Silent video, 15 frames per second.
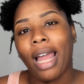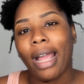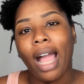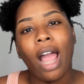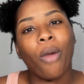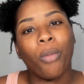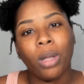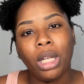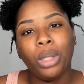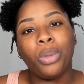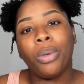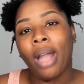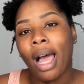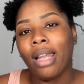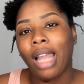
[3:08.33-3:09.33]
Like I really
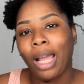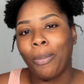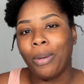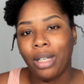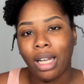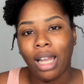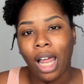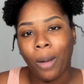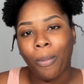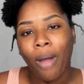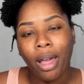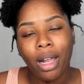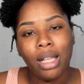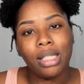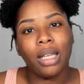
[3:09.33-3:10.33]
do not like putting a lot of
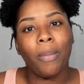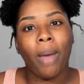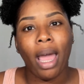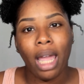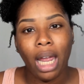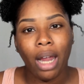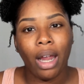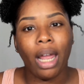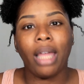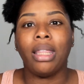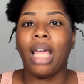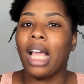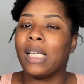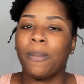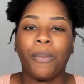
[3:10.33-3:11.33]
products in my hair and
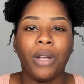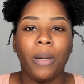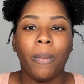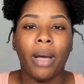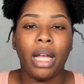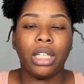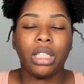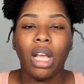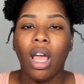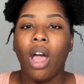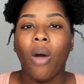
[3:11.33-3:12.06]
that's pretty much